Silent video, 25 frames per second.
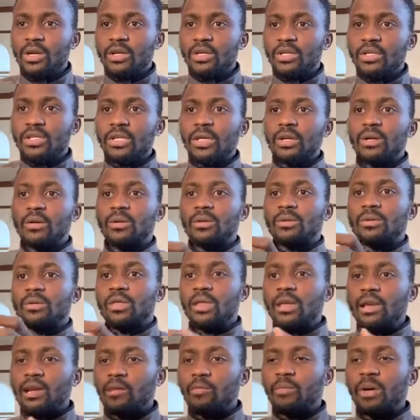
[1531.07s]
So
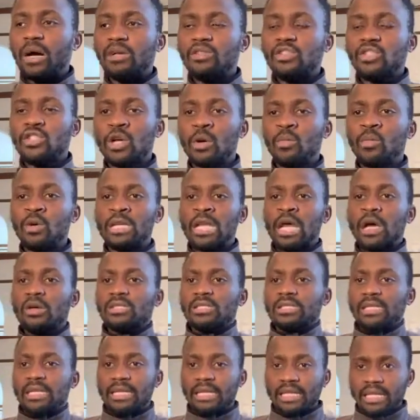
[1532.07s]
think about someone now
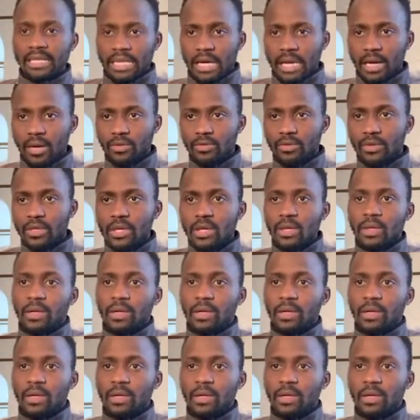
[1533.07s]
sitting down,